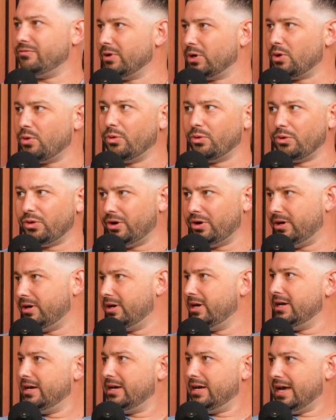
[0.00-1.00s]
record
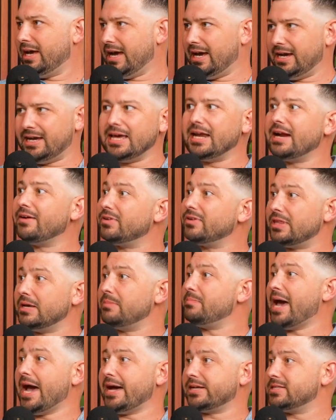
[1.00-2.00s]
and get everything
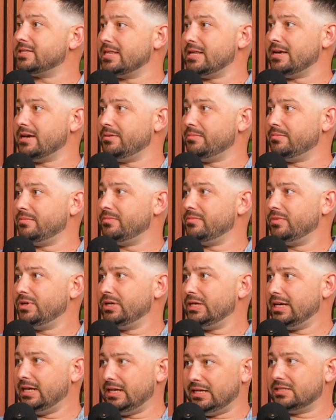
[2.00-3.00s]
back to them
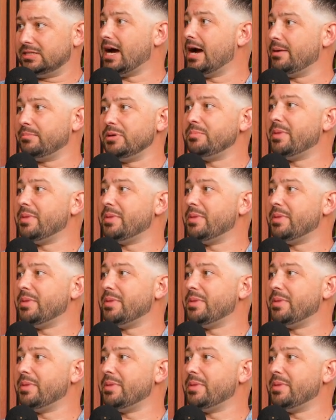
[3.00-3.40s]
in a timely